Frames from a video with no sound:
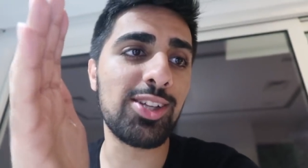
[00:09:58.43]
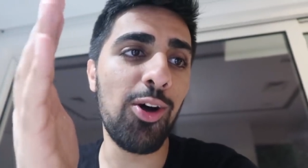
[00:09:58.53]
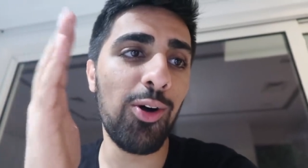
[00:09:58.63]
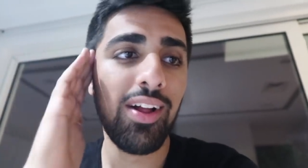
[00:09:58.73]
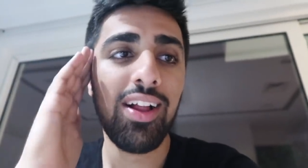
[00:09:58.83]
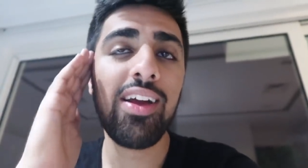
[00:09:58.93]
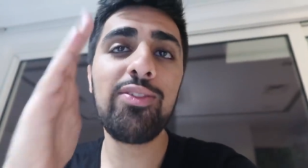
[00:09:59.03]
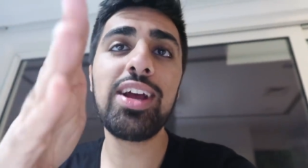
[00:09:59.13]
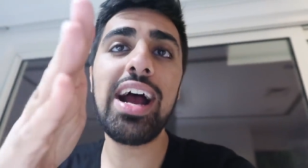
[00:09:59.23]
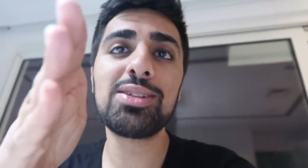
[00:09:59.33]
so if
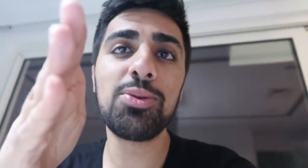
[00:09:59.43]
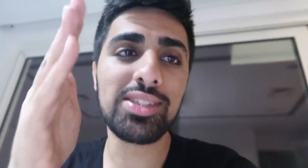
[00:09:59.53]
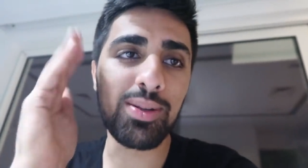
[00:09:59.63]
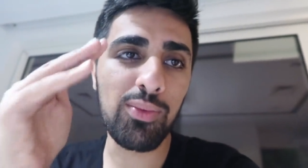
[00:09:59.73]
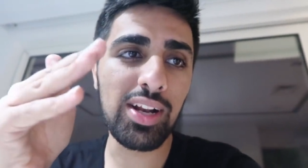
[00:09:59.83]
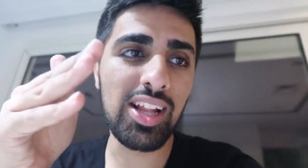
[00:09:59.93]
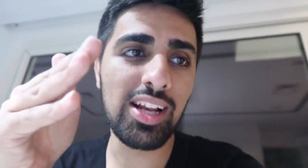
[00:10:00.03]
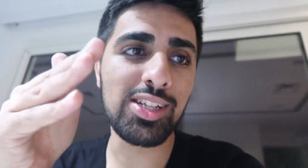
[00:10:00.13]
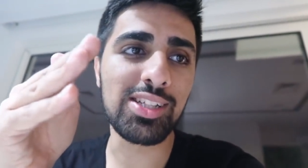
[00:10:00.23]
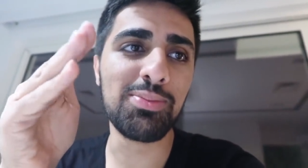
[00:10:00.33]
you guys want some really delicious